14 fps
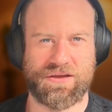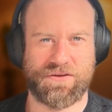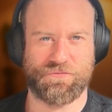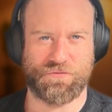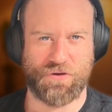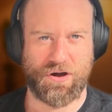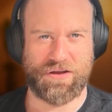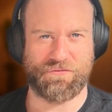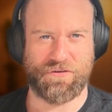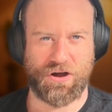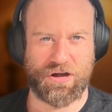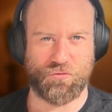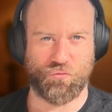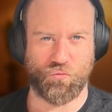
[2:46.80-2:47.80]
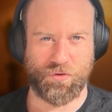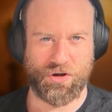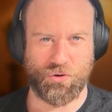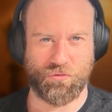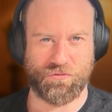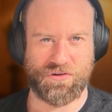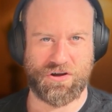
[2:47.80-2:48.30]
very, very
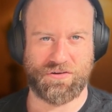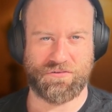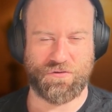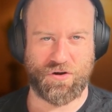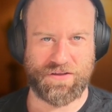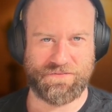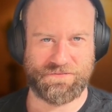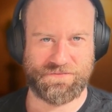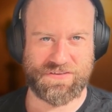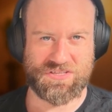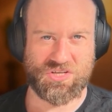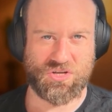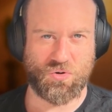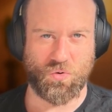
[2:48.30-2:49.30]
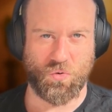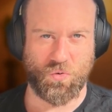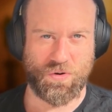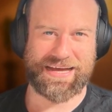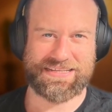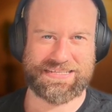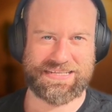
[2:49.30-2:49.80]
real, very, very
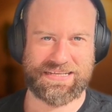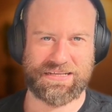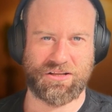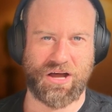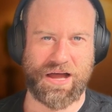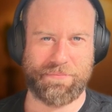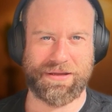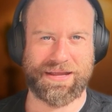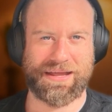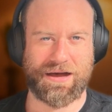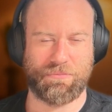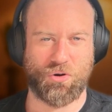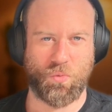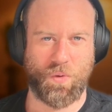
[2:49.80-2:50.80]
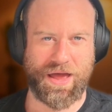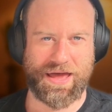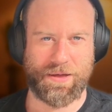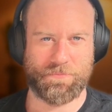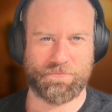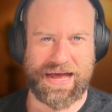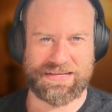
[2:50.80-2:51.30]
physical until I become
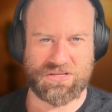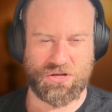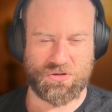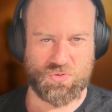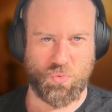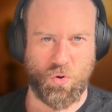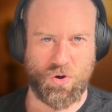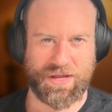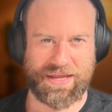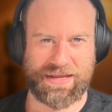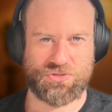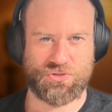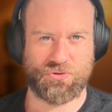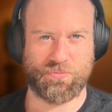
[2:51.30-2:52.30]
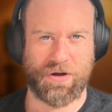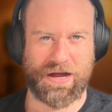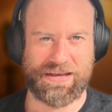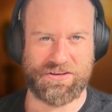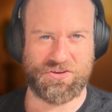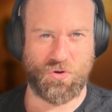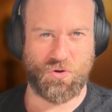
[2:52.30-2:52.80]
aware. As I was walking to
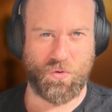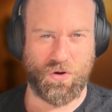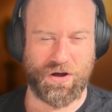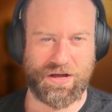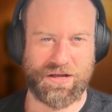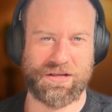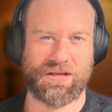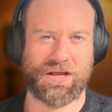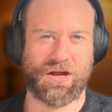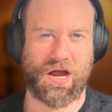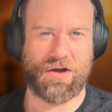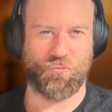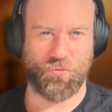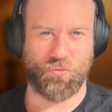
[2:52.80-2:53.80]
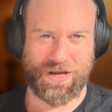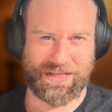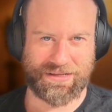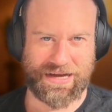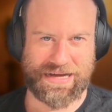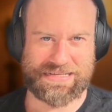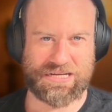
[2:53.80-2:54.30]
my door, I
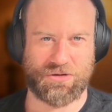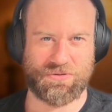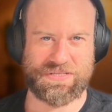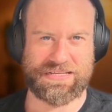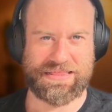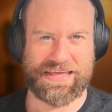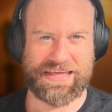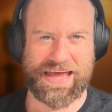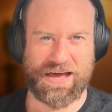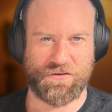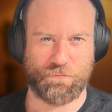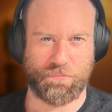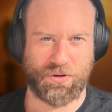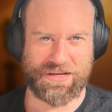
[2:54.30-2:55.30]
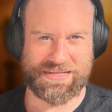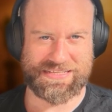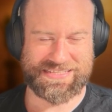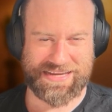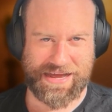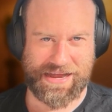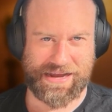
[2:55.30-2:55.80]
realized I was in the out-of-body
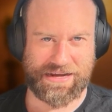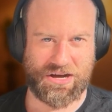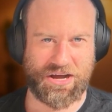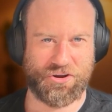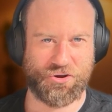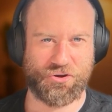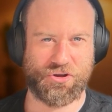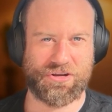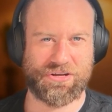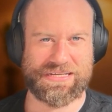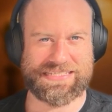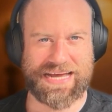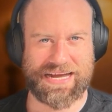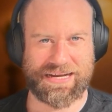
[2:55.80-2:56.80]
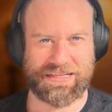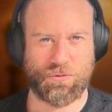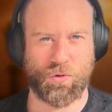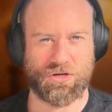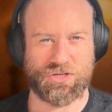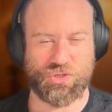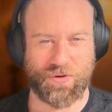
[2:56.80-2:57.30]
state. I don't know exactly
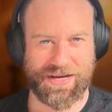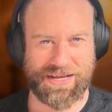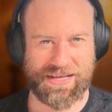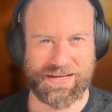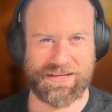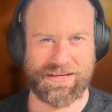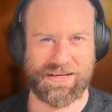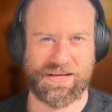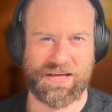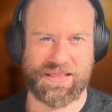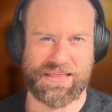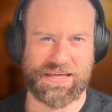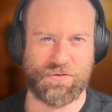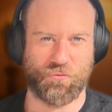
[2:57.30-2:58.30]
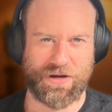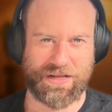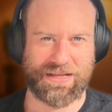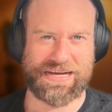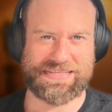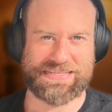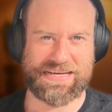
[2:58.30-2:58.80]
what triggered the
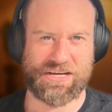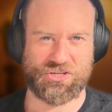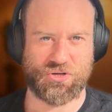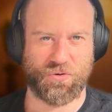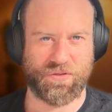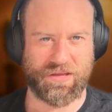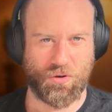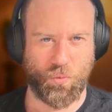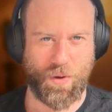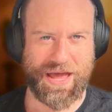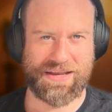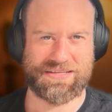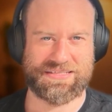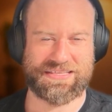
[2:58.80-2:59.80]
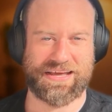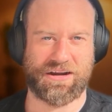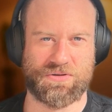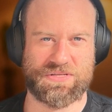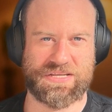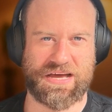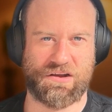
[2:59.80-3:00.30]
realization or the awareness that
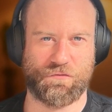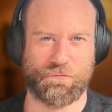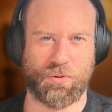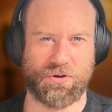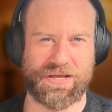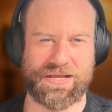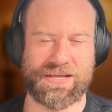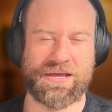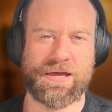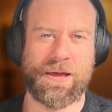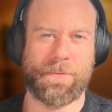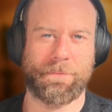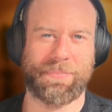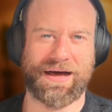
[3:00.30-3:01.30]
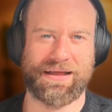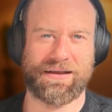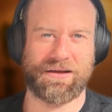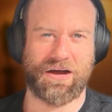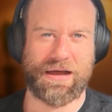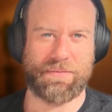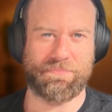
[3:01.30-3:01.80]
out of body,
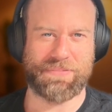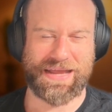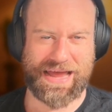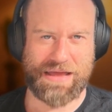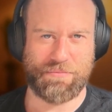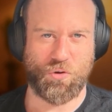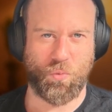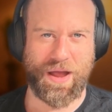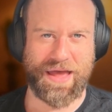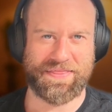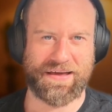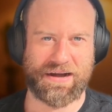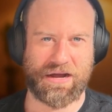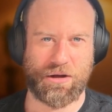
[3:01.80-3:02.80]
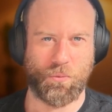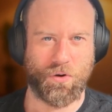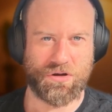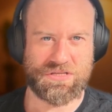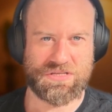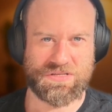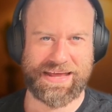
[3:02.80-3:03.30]
but I became aware that I
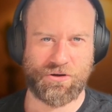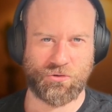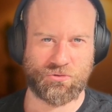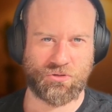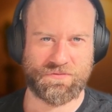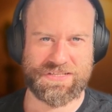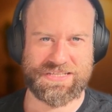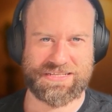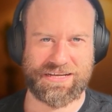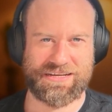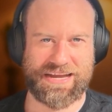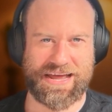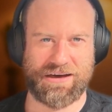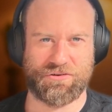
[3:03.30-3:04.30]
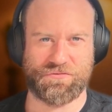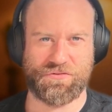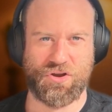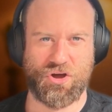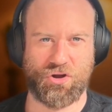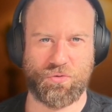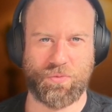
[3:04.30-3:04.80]
was. And all of a sudden, out of
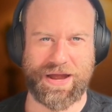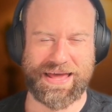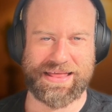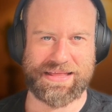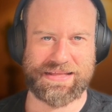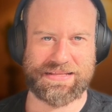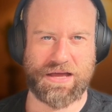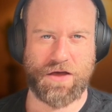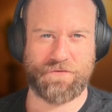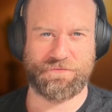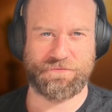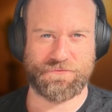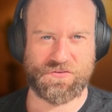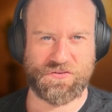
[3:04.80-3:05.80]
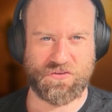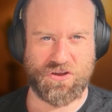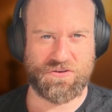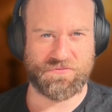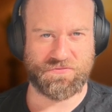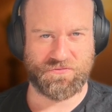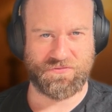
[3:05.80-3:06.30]
nowhere, a
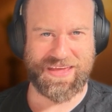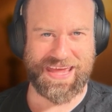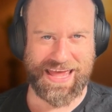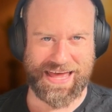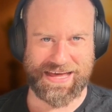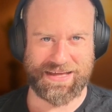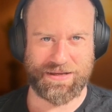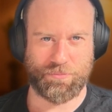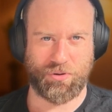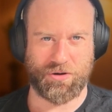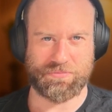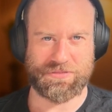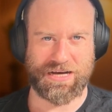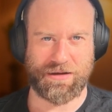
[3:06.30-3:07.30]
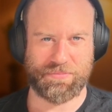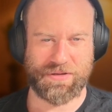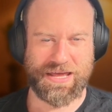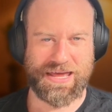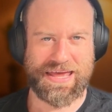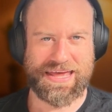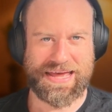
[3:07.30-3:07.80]
certain fear popped up.
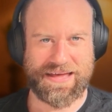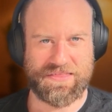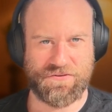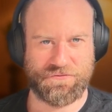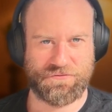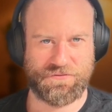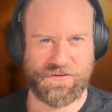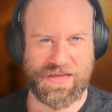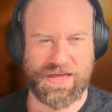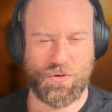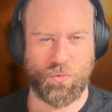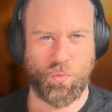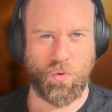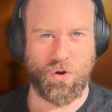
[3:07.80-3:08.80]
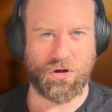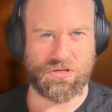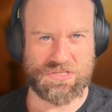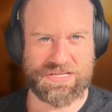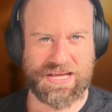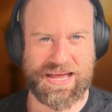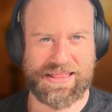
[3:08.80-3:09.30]
And the fear
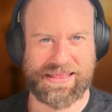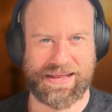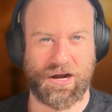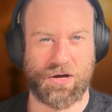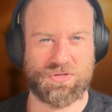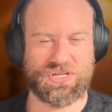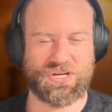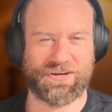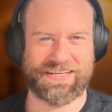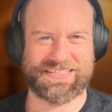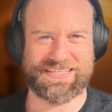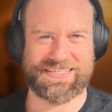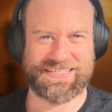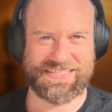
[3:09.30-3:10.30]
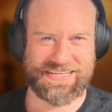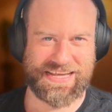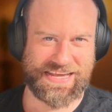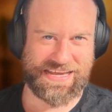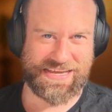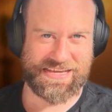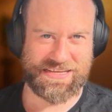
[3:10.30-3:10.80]
was that I was going to
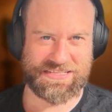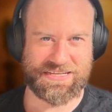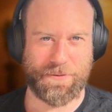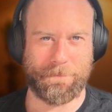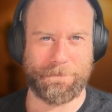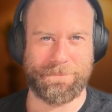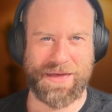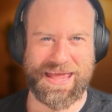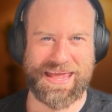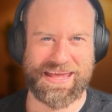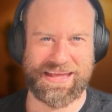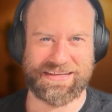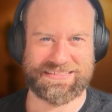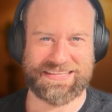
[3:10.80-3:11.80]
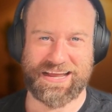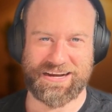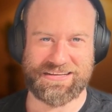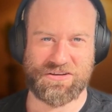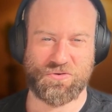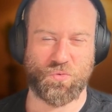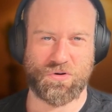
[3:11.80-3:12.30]
see some beings that I
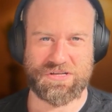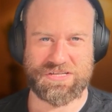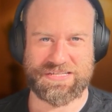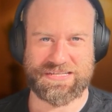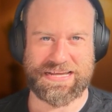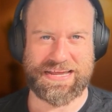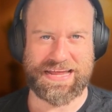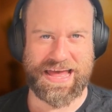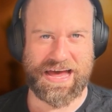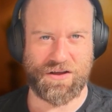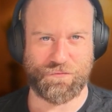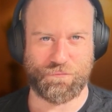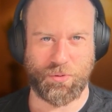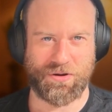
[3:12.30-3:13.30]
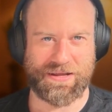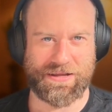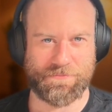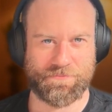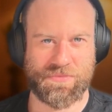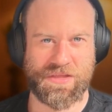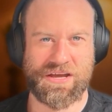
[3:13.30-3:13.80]
didn't want to see out of body.